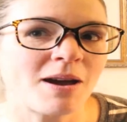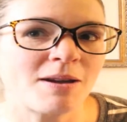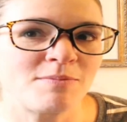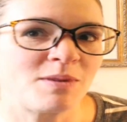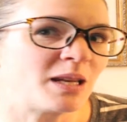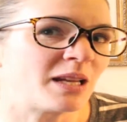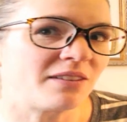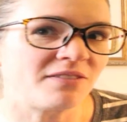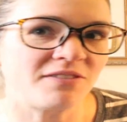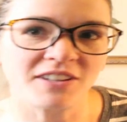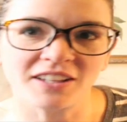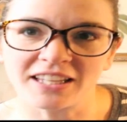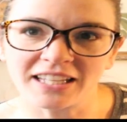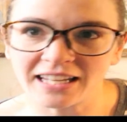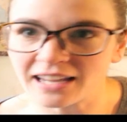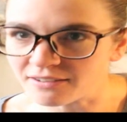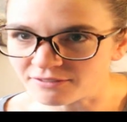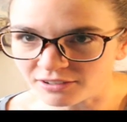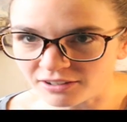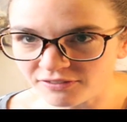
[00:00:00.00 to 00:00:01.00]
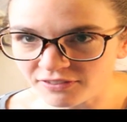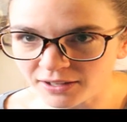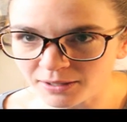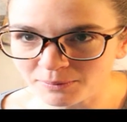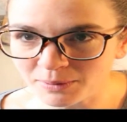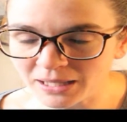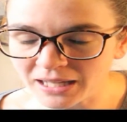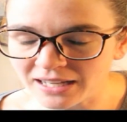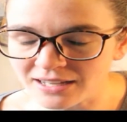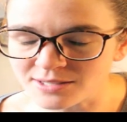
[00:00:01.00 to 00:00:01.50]
I mean, I feel like every
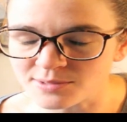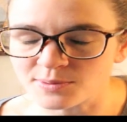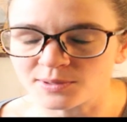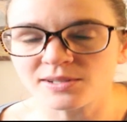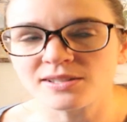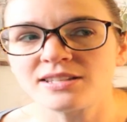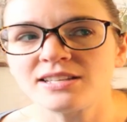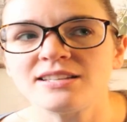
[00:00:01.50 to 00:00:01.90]
family has one of